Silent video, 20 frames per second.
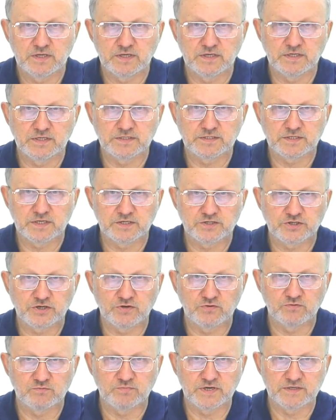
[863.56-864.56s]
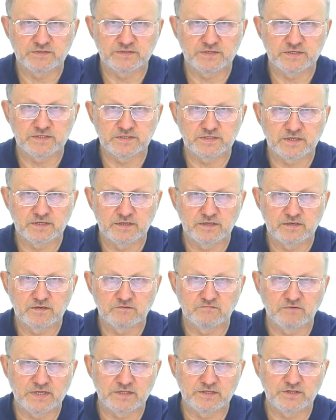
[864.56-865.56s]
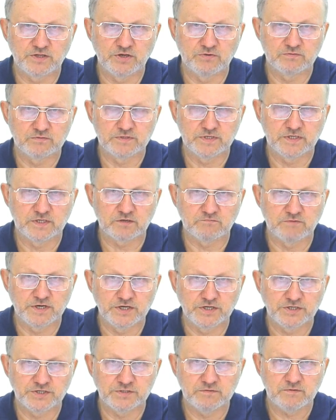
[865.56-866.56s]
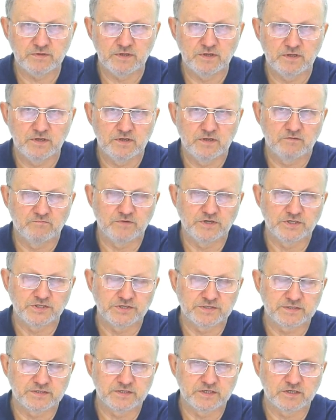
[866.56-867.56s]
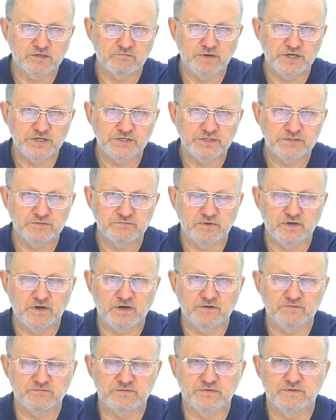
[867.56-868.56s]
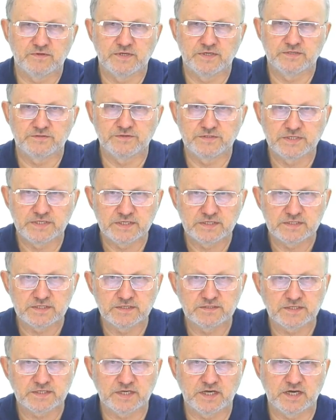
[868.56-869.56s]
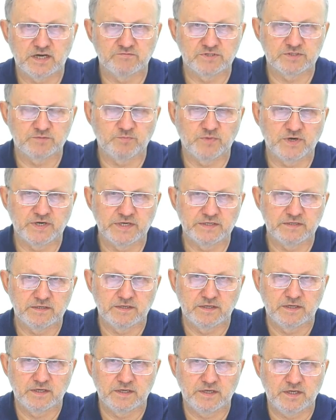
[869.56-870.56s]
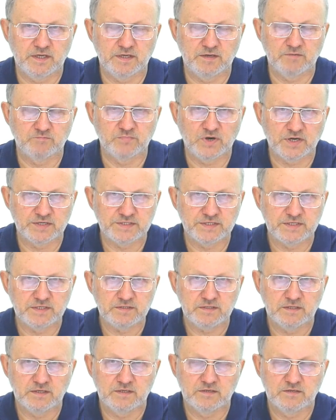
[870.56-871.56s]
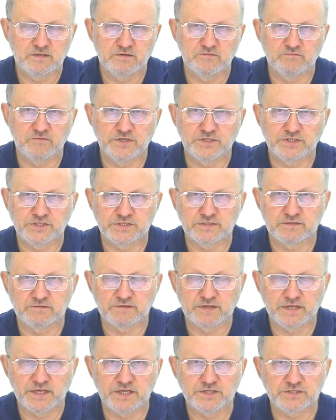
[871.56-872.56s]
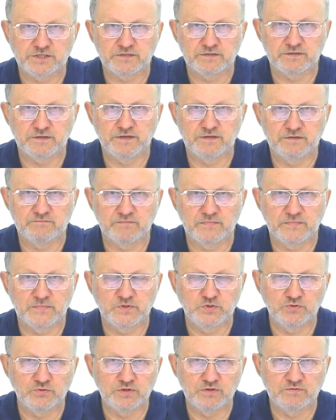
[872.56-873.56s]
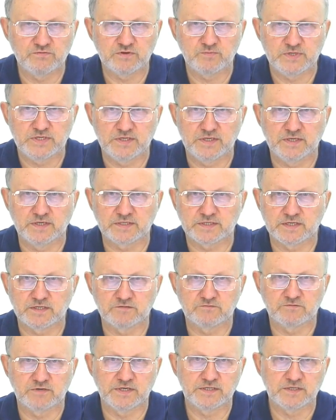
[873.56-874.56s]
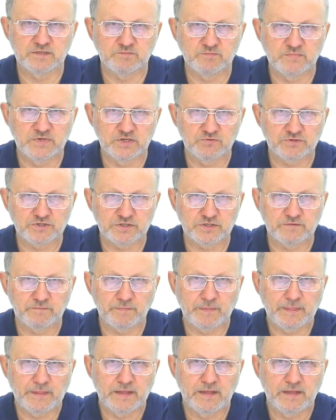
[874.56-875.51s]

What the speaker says: is shown by this well-known equation, which is the equation of the distance covered by a body which is engaged in uniformly accelerated motion.